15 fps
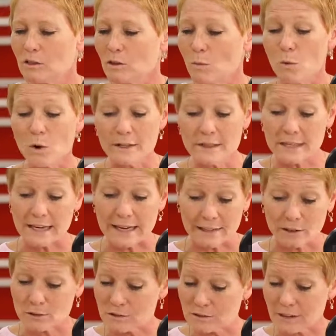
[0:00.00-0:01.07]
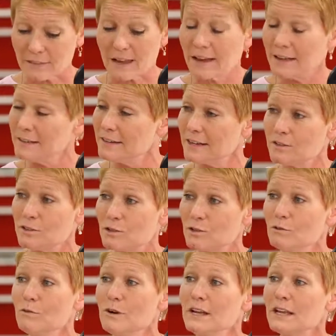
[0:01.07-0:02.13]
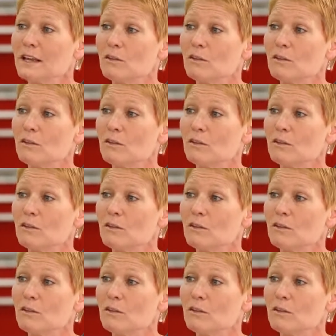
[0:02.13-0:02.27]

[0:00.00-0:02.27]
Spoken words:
The one thing I noticed on the Hyundai too